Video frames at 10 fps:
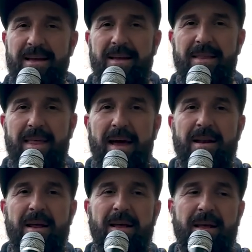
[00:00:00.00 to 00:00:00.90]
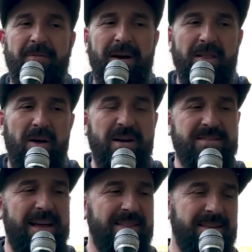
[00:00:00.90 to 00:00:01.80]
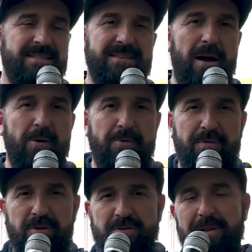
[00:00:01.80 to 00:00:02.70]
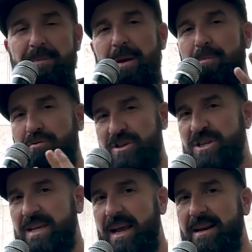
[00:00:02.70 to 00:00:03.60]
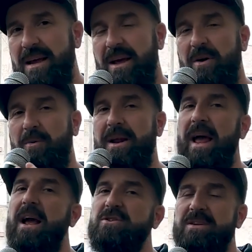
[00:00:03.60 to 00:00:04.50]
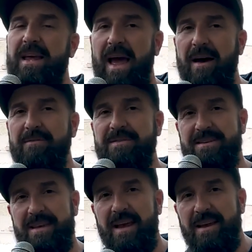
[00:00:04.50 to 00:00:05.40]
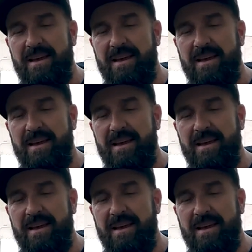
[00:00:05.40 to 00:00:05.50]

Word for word: that, if I lost that, this is how I would feel. So let me appreciate what I actually have today.